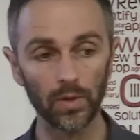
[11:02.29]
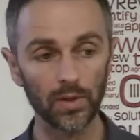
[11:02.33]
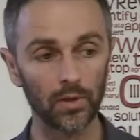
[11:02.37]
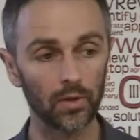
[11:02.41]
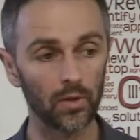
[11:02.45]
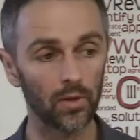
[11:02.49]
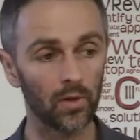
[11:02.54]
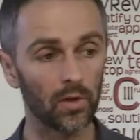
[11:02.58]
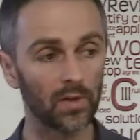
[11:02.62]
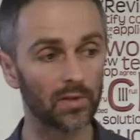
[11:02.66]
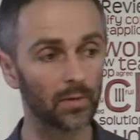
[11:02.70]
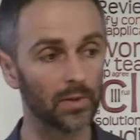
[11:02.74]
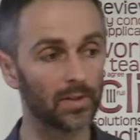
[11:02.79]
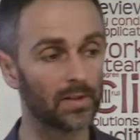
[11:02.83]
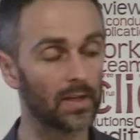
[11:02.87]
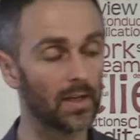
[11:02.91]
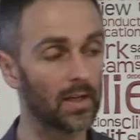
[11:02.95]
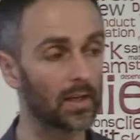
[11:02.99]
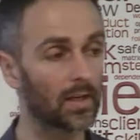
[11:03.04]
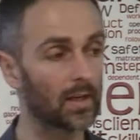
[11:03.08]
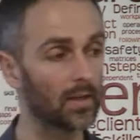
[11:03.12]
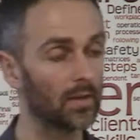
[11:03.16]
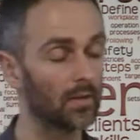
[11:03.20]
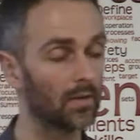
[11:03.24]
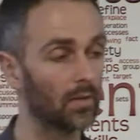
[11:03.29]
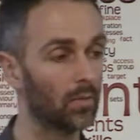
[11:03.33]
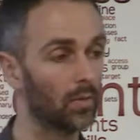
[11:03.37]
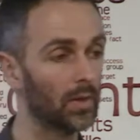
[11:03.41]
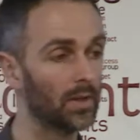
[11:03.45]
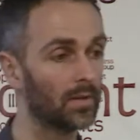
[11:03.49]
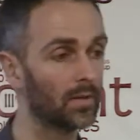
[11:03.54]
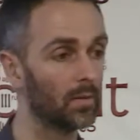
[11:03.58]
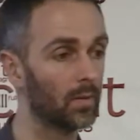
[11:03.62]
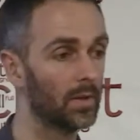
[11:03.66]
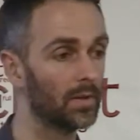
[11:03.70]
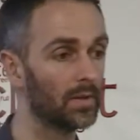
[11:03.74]
we do is we
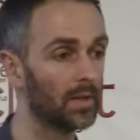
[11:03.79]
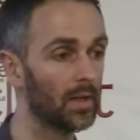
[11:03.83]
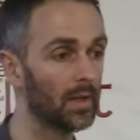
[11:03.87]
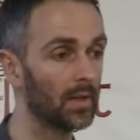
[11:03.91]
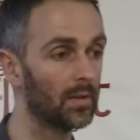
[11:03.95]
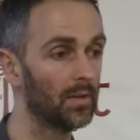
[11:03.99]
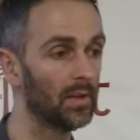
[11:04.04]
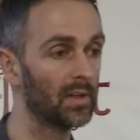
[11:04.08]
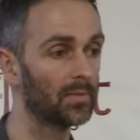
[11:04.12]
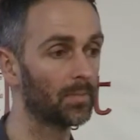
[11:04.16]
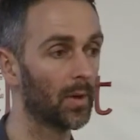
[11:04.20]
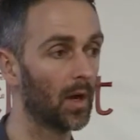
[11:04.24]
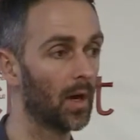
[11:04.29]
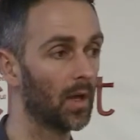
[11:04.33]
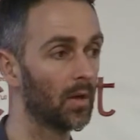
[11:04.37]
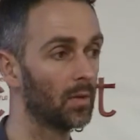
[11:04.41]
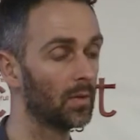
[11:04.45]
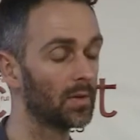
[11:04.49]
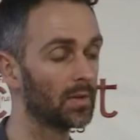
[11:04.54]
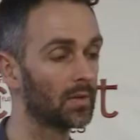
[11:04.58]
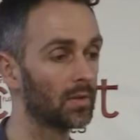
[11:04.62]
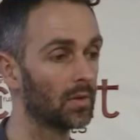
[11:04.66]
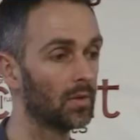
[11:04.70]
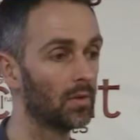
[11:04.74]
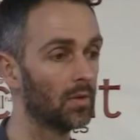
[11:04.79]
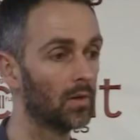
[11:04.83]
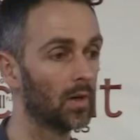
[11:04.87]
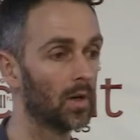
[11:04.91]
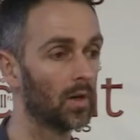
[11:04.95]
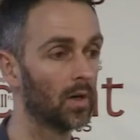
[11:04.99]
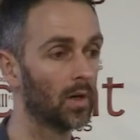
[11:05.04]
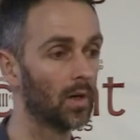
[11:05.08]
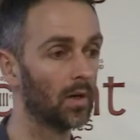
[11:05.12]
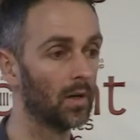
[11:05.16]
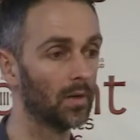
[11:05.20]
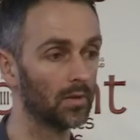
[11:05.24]
take these panels to
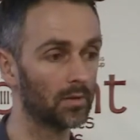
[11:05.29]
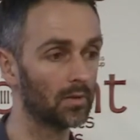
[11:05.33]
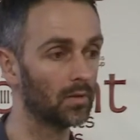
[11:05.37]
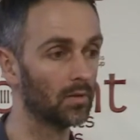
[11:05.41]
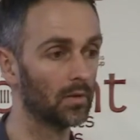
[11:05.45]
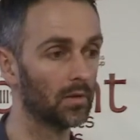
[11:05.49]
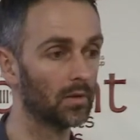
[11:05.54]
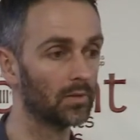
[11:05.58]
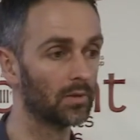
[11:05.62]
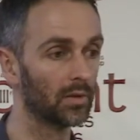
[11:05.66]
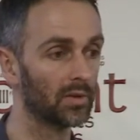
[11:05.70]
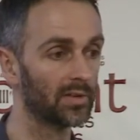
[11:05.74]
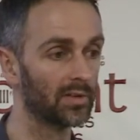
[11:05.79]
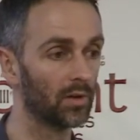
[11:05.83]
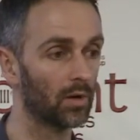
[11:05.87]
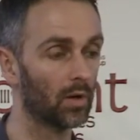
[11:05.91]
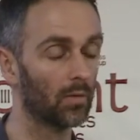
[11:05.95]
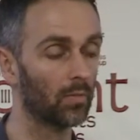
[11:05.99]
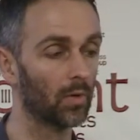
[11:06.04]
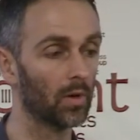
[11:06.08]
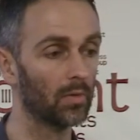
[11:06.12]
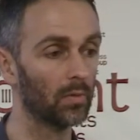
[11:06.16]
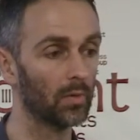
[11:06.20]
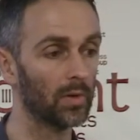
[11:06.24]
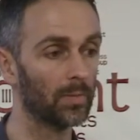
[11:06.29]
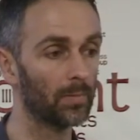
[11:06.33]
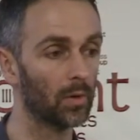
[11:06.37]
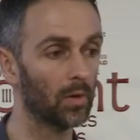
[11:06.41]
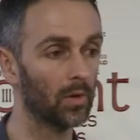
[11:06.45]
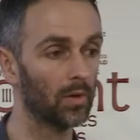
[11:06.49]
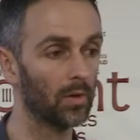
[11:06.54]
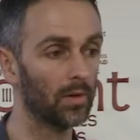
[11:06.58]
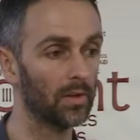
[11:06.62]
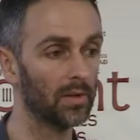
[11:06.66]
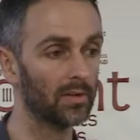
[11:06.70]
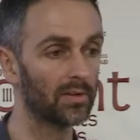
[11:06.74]
a shop and we
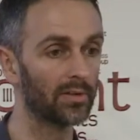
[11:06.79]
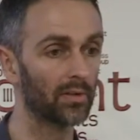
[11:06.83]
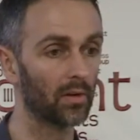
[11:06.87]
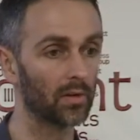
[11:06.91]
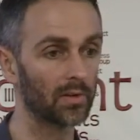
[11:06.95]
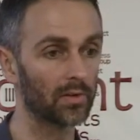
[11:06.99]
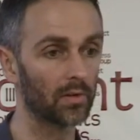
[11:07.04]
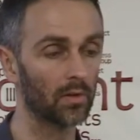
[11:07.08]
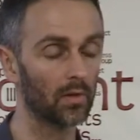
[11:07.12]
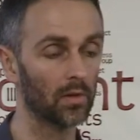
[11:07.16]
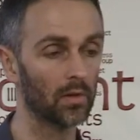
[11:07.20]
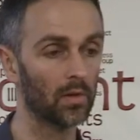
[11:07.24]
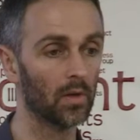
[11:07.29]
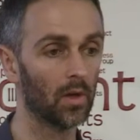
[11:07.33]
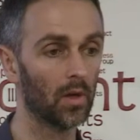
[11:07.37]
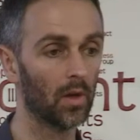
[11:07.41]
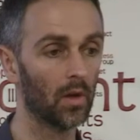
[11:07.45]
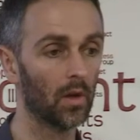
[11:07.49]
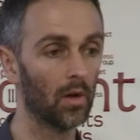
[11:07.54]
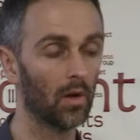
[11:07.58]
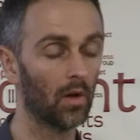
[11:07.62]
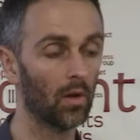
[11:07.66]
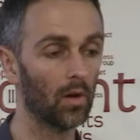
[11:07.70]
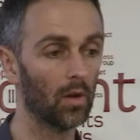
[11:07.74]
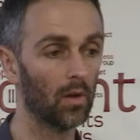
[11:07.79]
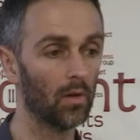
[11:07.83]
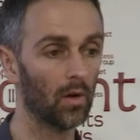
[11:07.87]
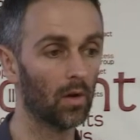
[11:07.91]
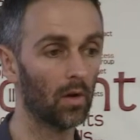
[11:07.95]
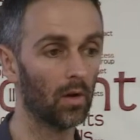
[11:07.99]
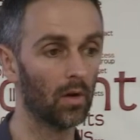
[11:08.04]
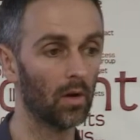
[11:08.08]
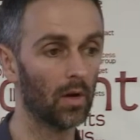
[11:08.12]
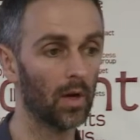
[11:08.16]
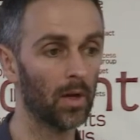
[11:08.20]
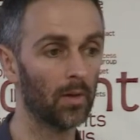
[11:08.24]
put these shorts on,
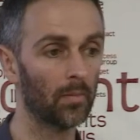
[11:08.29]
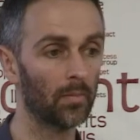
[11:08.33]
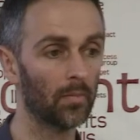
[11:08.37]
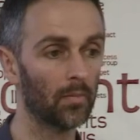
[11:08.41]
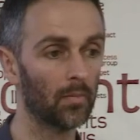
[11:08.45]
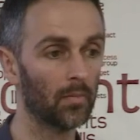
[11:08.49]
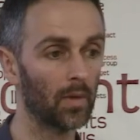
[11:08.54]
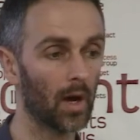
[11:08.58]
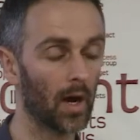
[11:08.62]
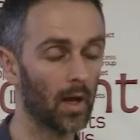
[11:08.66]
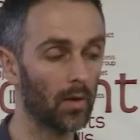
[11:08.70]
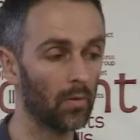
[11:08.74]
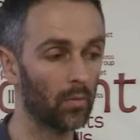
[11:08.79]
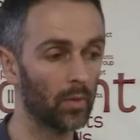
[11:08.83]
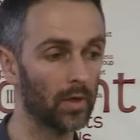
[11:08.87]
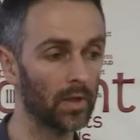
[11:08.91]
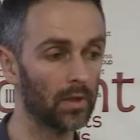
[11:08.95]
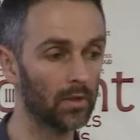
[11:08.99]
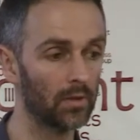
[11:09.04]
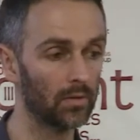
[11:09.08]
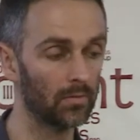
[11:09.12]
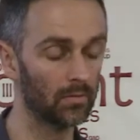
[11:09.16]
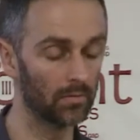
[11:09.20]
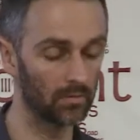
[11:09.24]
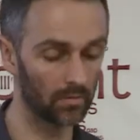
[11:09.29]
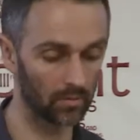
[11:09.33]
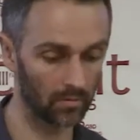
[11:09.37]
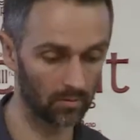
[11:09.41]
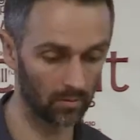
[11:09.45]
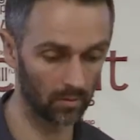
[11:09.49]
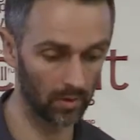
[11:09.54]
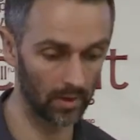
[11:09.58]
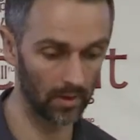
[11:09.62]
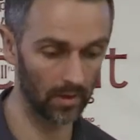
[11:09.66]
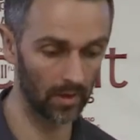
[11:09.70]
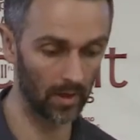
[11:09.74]
and
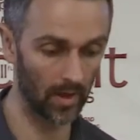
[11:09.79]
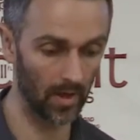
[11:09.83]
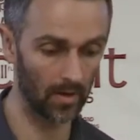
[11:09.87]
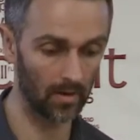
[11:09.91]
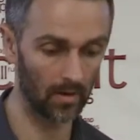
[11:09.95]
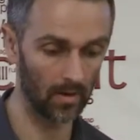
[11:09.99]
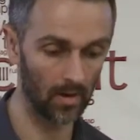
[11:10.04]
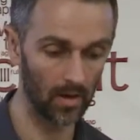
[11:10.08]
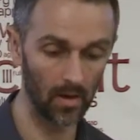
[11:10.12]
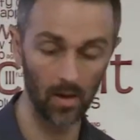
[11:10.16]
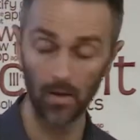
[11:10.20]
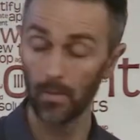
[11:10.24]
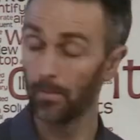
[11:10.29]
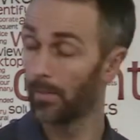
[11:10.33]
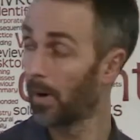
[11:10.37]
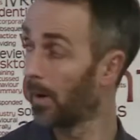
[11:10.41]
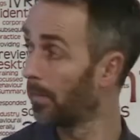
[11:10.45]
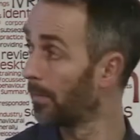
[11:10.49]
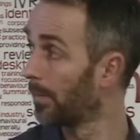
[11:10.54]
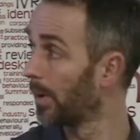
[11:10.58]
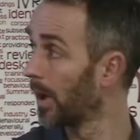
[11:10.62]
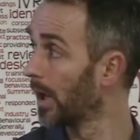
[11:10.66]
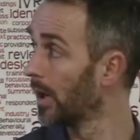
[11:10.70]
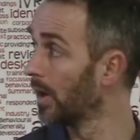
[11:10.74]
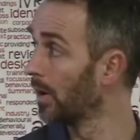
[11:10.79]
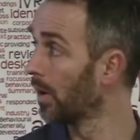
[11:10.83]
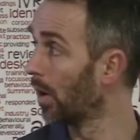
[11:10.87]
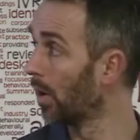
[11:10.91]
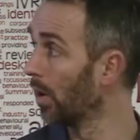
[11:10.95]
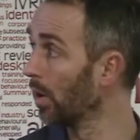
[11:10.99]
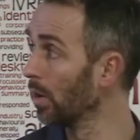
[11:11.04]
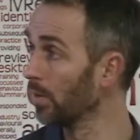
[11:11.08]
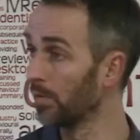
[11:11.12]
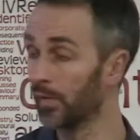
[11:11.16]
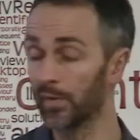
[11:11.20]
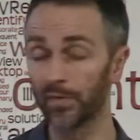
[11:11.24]
we pump in
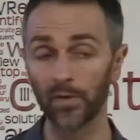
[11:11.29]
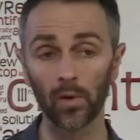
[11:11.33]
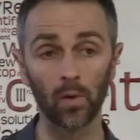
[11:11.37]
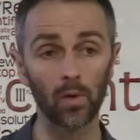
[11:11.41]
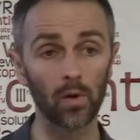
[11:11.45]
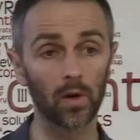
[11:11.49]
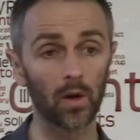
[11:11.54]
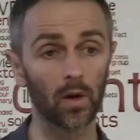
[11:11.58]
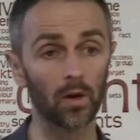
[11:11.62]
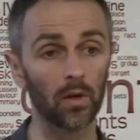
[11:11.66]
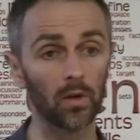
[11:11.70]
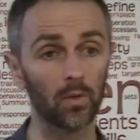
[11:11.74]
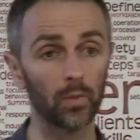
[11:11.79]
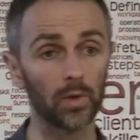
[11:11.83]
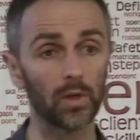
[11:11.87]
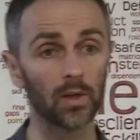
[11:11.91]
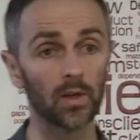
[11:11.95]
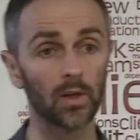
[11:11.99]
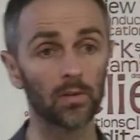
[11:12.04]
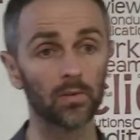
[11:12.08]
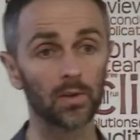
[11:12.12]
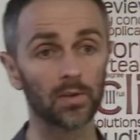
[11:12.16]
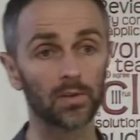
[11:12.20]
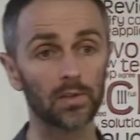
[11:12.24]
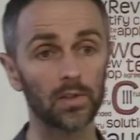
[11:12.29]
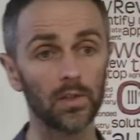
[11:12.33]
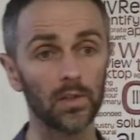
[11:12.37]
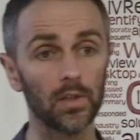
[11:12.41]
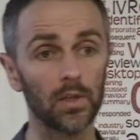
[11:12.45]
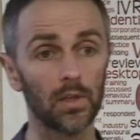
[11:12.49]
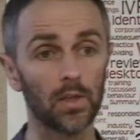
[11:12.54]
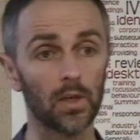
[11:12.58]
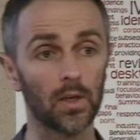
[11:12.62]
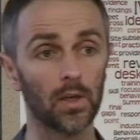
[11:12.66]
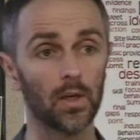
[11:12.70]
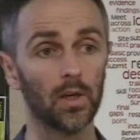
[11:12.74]
all of the fault current that we could ever
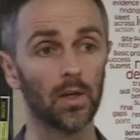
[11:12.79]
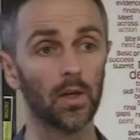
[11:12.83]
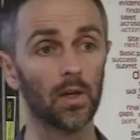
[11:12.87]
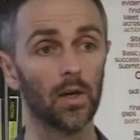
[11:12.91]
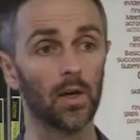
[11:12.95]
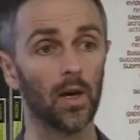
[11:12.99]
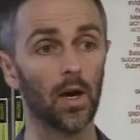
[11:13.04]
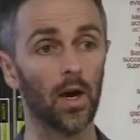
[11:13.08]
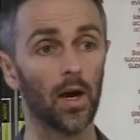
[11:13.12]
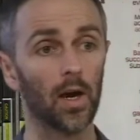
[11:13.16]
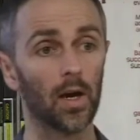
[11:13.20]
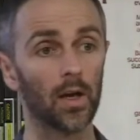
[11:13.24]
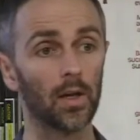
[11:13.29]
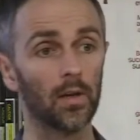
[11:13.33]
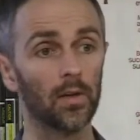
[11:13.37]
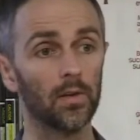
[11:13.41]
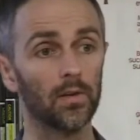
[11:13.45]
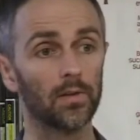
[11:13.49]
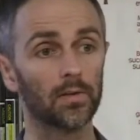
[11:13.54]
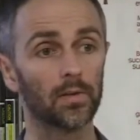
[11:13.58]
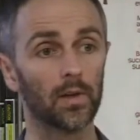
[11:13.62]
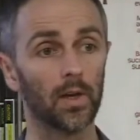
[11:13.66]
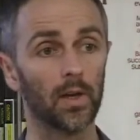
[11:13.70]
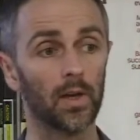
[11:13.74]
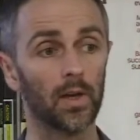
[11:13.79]
see, and